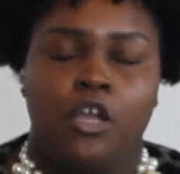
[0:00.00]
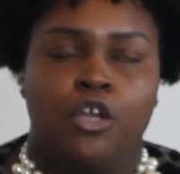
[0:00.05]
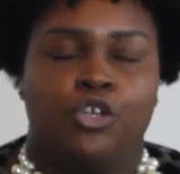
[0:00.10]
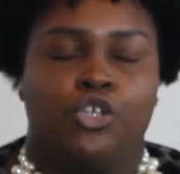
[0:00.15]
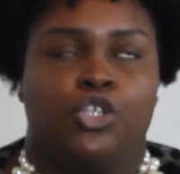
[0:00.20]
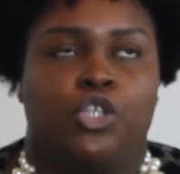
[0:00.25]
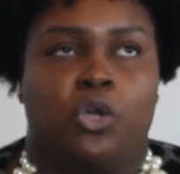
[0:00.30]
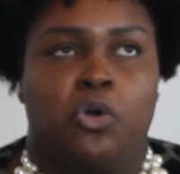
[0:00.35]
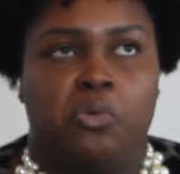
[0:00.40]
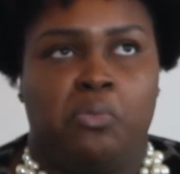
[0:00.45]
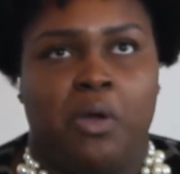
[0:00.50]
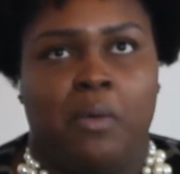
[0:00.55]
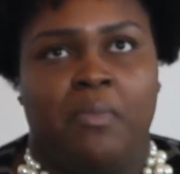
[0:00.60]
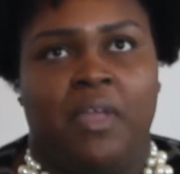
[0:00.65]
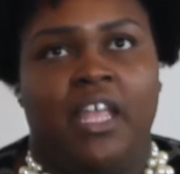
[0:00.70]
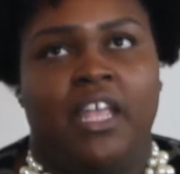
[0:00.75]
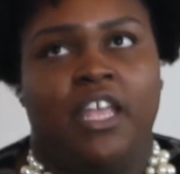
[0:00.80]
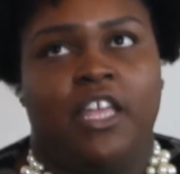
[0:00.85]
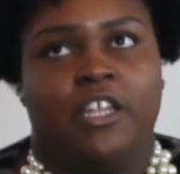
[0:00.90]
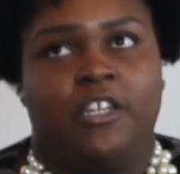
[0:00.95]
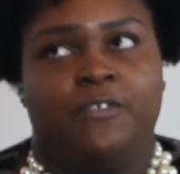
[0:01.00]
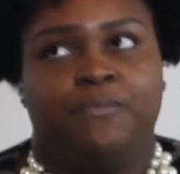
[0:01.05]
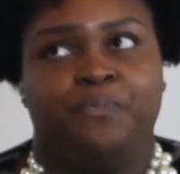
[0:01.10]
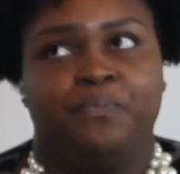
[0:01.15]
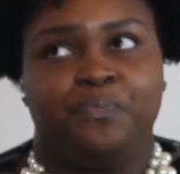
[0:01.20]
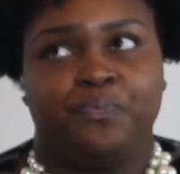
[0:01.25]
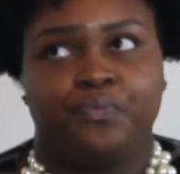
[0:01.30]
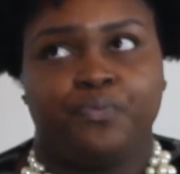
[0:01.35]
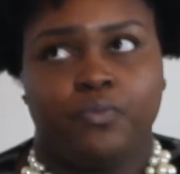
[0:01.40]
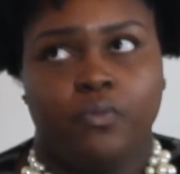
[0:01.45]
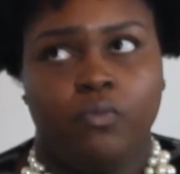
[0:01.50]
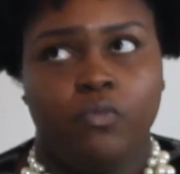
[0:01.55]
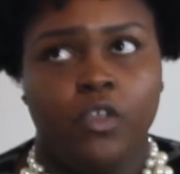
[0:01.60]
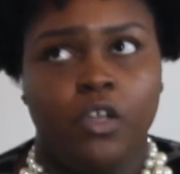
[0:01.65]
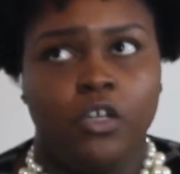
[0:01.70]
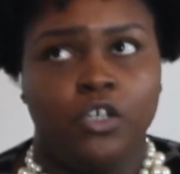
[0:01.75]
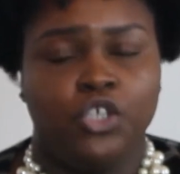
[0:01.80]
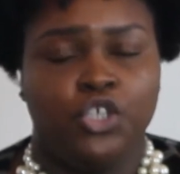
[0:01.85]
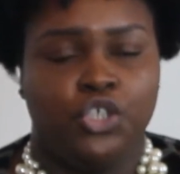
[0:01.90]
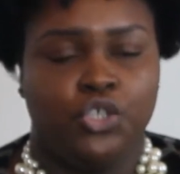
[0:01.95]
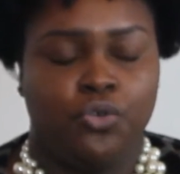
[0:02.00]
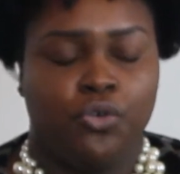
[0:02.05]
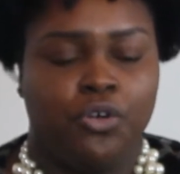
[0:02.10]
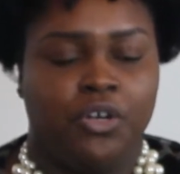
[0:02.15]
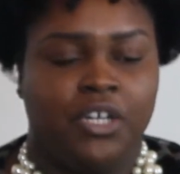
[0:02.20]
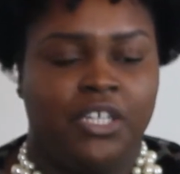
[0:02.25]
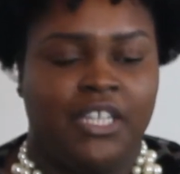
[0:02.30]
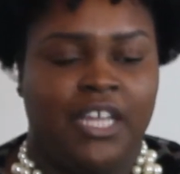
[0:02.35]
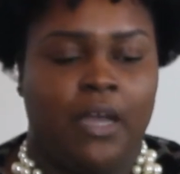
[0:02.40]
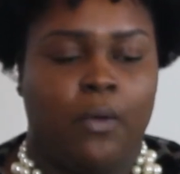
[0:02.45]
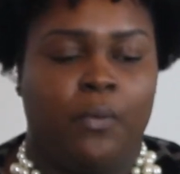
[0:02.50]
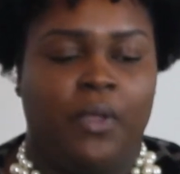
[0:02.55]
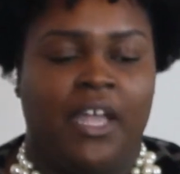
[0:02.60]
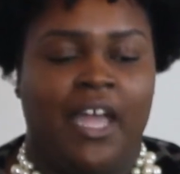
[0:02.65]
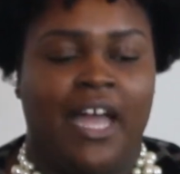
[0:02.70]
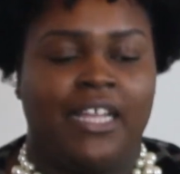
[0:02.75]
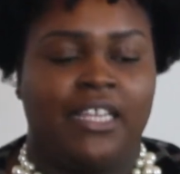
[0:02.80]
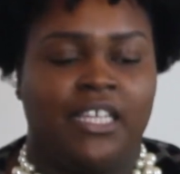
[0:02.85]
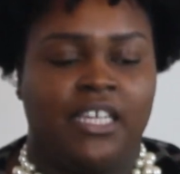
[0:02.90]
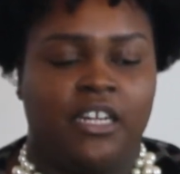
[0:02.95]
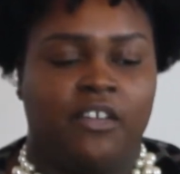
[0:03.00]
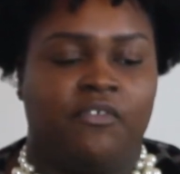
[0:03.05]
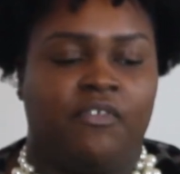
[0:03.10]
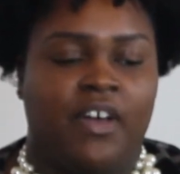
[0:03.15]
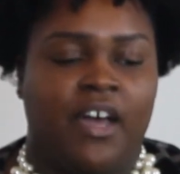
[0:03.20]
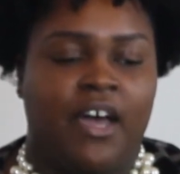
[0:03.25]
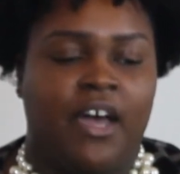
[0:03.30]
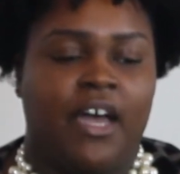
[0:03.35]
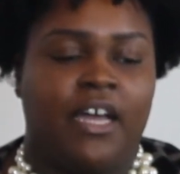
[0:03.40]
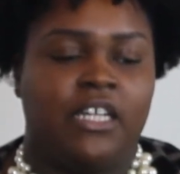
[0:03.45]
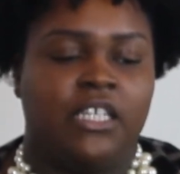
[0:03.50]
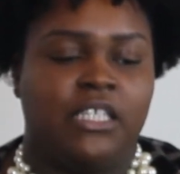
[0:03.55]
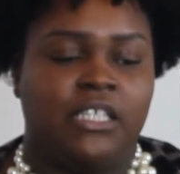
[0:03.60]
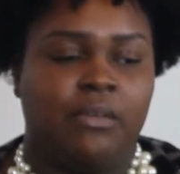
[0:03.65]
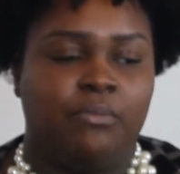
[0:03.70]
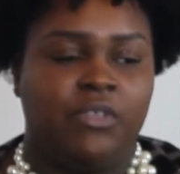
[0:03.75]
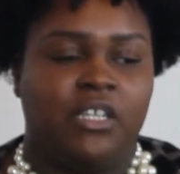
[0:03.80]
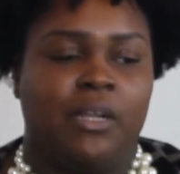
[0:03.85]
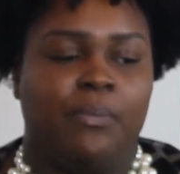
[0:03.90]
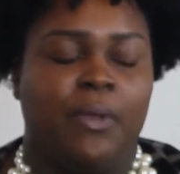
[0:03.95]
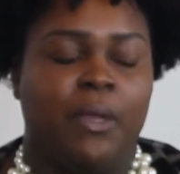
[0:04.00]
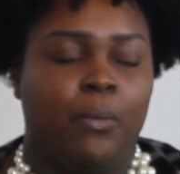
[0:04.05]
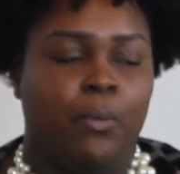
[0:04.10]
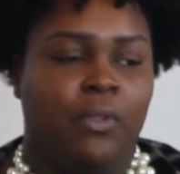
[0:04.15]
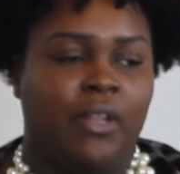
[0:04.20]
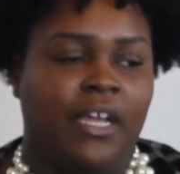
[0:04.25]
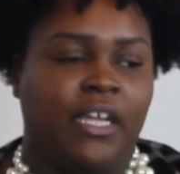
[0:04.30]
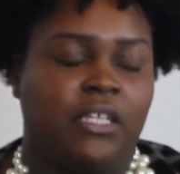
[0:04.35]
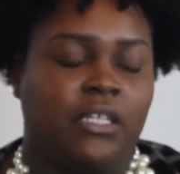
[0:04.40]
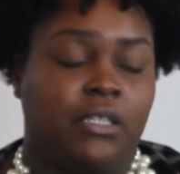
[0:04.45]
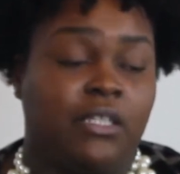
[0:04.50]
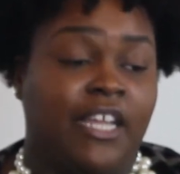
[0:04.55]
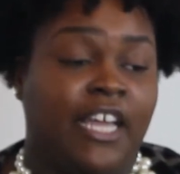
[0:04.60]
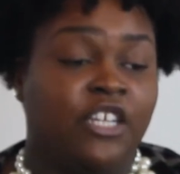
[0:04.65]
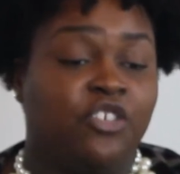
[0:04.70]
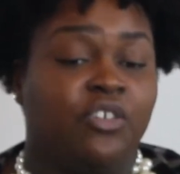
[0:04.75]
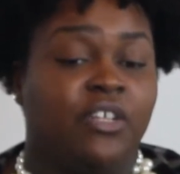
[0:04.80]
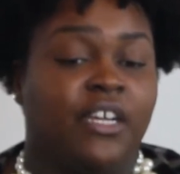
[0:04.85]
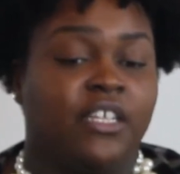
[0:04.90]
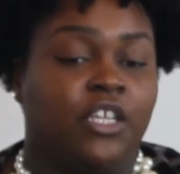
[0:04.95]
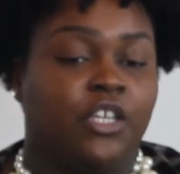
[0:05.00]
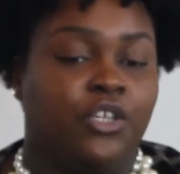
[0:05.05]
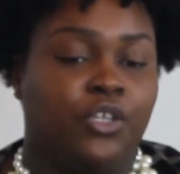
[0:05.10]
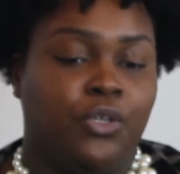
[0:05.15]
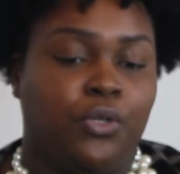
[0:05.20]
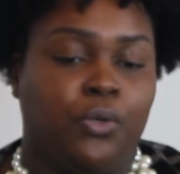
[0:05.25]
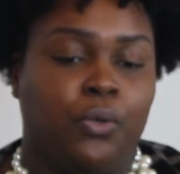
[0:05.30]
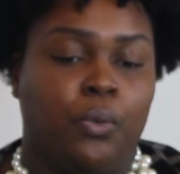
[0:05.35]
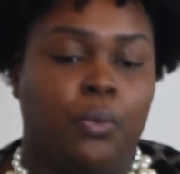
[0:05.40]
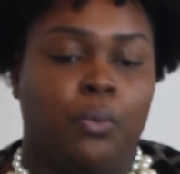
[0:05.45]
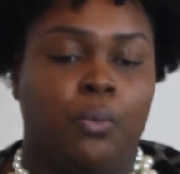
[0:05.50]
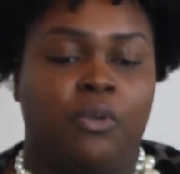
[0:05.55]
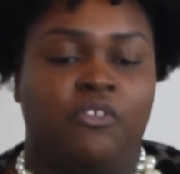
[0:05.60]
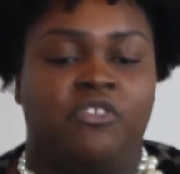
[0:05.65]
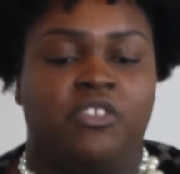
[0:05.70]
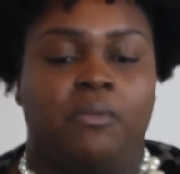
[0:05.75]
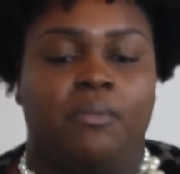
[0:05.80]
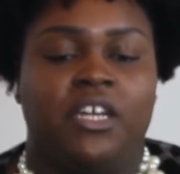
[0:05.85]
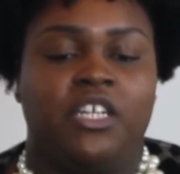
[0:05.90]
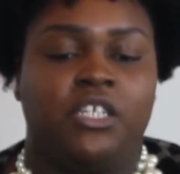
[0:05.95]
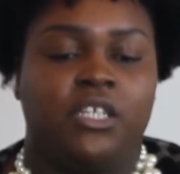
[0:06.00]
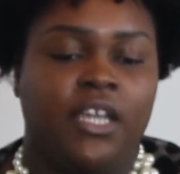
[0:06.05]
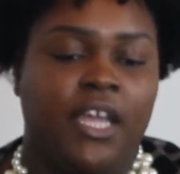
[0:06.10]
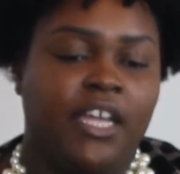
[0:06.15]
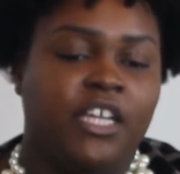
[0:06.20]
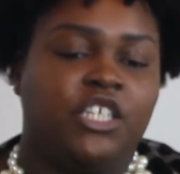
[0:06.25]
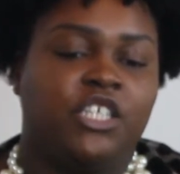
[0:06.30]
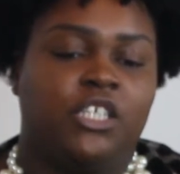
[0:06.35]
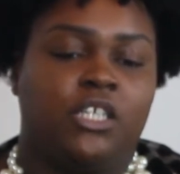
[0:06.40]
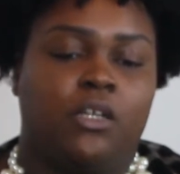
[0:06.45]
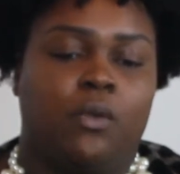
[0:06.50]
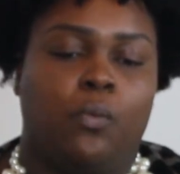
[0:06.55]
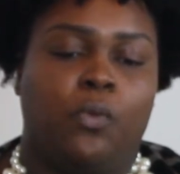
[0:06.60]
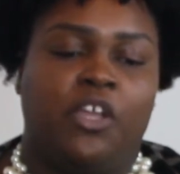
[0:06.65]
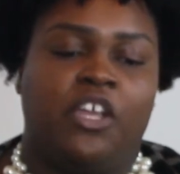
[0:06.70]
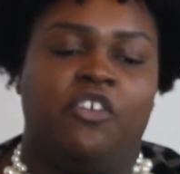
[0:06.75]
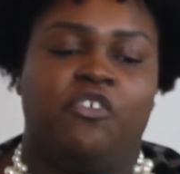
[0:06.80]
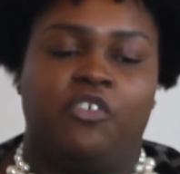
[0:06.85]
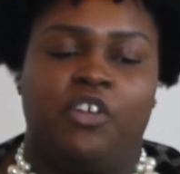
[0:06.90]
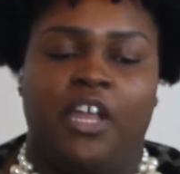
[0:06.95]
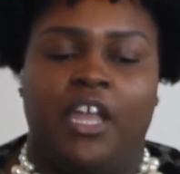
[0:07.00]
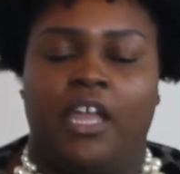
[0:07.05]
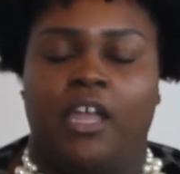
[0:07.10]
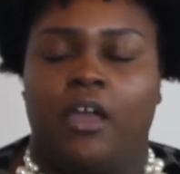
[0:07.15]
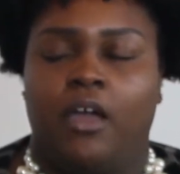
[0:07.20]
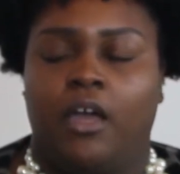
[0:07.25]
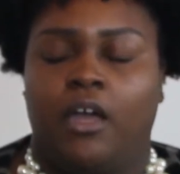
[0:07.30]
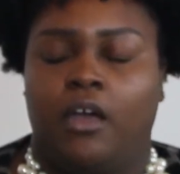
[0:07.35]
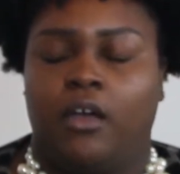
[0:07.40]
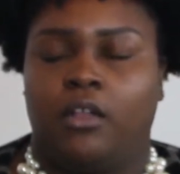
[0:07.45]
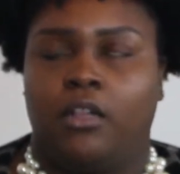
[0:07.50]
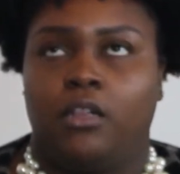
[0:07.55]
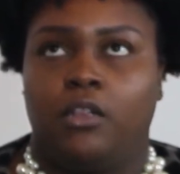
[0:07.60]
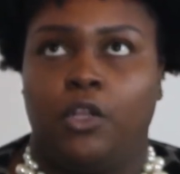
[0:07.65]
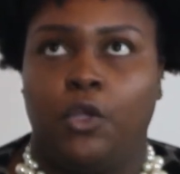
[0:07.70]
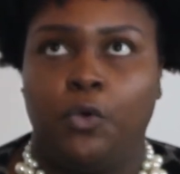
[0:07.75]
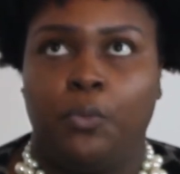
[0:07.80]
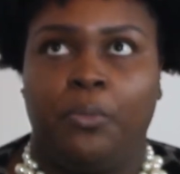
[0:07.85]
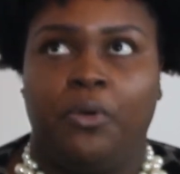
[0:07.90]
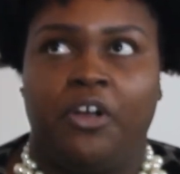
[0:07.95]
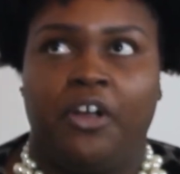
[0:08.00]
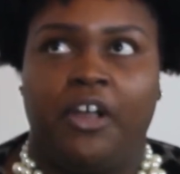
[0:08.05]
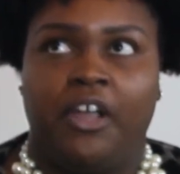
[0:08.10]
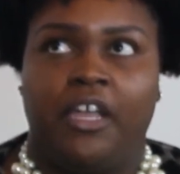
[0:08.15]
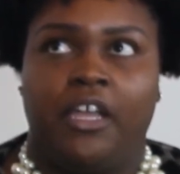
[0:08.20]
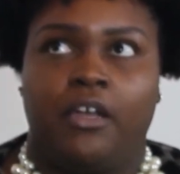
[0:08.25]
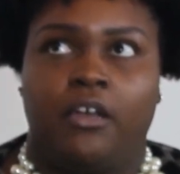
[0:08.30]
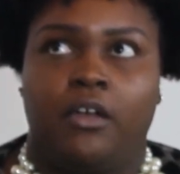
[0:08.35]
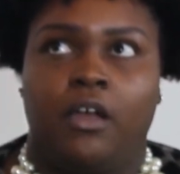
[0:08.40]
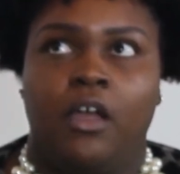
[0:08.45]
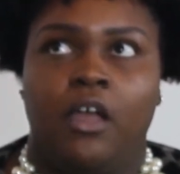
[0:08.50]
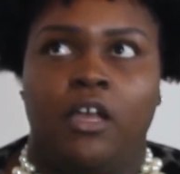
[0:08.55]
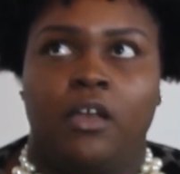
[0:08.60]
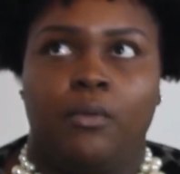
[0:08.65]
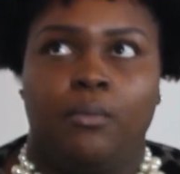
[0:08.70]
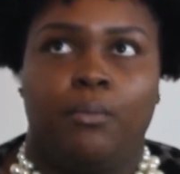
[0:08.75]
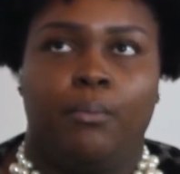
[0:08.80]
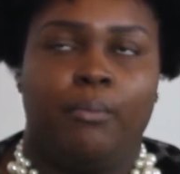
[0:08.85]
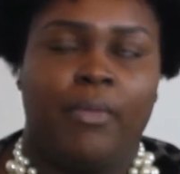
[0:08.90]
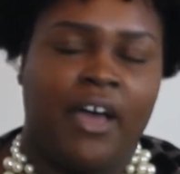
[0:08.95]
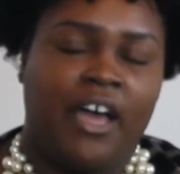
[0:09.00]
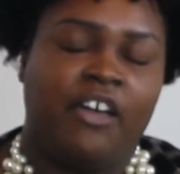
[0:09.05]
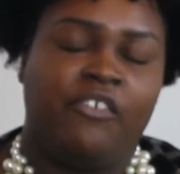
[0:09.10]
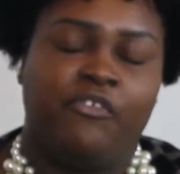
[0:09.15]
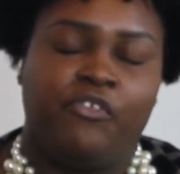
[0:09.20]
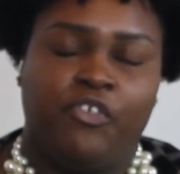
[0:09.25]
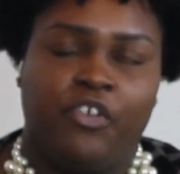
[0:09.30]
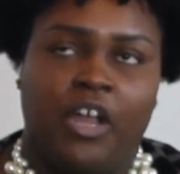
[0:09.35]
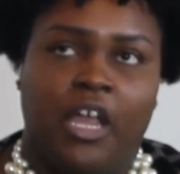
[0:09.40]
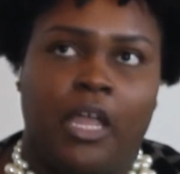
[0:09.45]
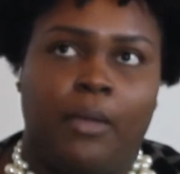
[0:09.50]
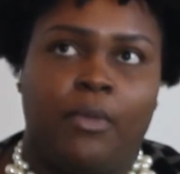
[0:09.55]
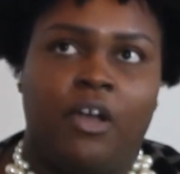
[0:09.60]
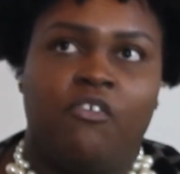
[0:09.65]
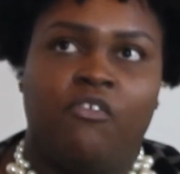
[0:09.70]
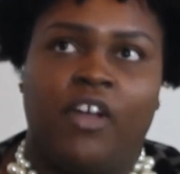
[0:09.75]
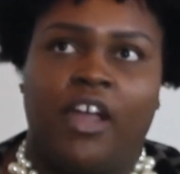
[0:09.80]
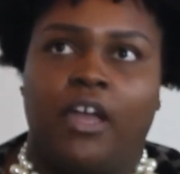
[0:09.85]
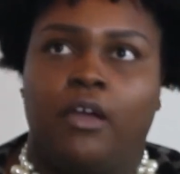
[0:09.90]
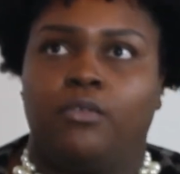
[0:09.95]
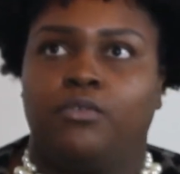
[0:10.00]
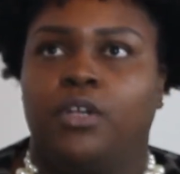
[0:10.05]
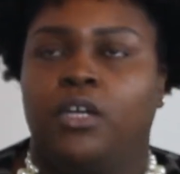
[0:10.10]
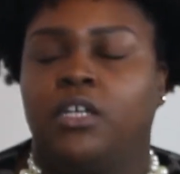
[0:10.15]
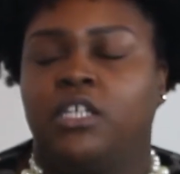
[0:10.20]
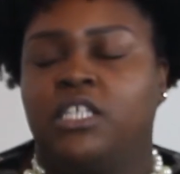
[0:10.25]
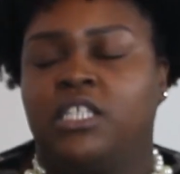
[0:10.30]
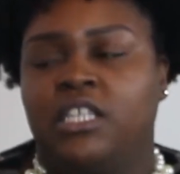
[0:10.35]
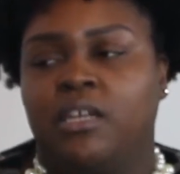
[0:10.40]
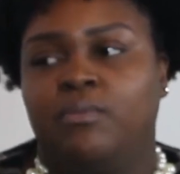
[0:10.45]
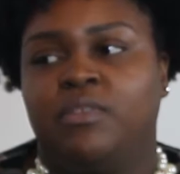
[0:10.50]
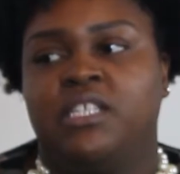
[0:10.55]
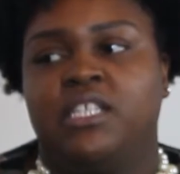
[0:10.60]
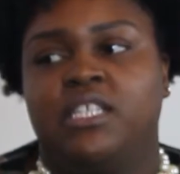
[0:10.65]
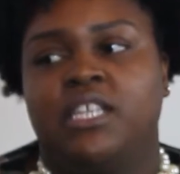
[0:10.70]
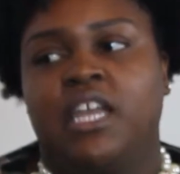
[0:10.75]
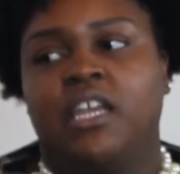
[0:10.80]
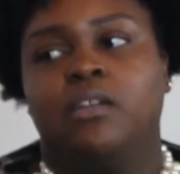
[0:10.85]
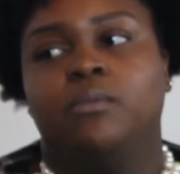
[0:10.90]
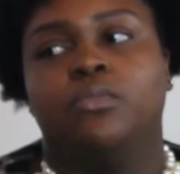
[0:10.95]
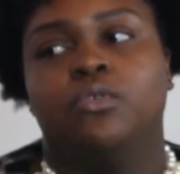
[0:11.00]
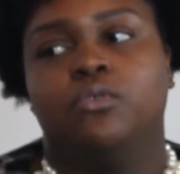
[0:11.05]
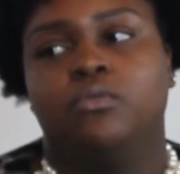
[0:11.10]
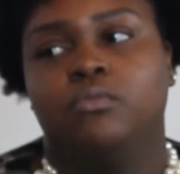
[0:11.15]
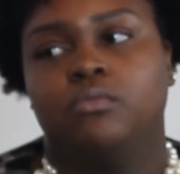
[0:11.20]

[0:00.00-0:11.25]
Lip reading: So by making sure that we identified something that people naturally like to do with STEM education, we create a low barrier mind frame around STEM is attainable.